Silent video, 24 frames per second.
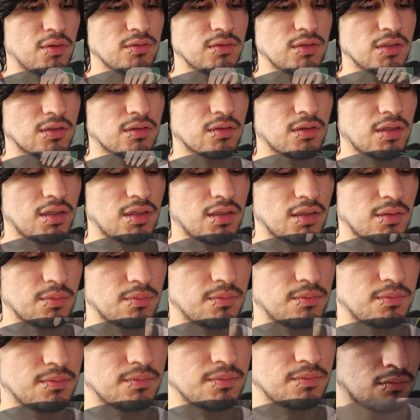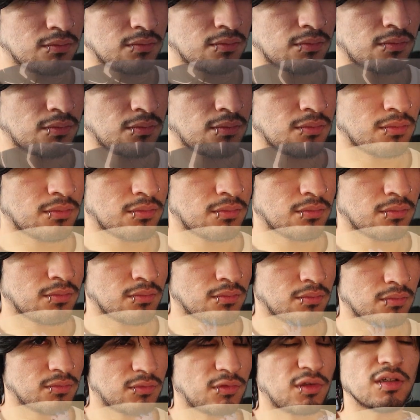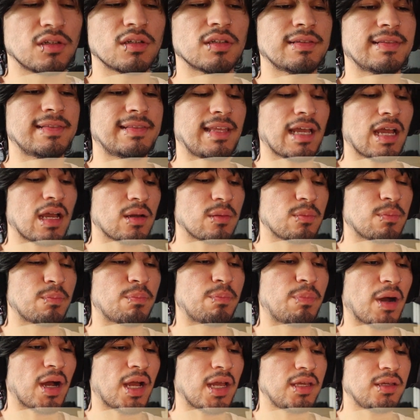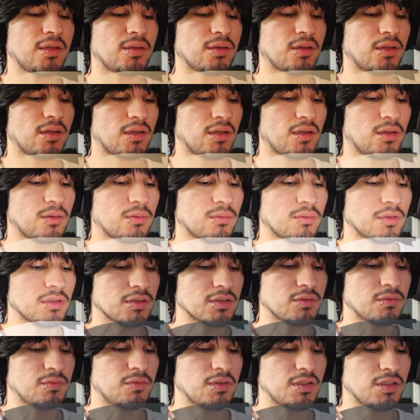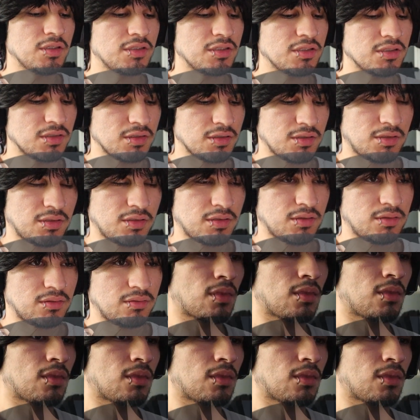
Holy crap. Dude, that bite was vicious.